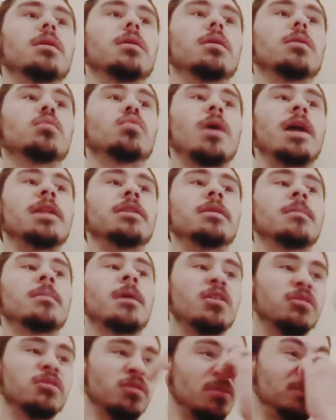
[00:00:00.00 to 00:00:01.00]
random mouse
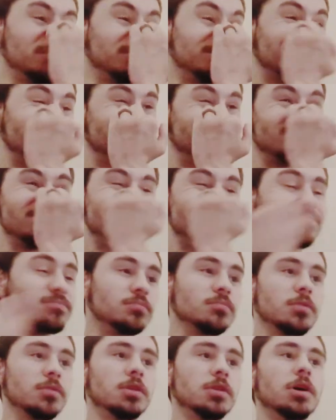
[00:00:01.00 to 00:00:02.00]
from
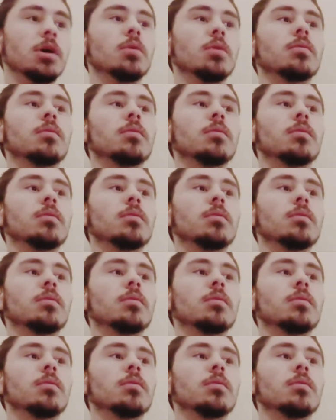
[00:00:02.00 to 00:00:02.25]
you know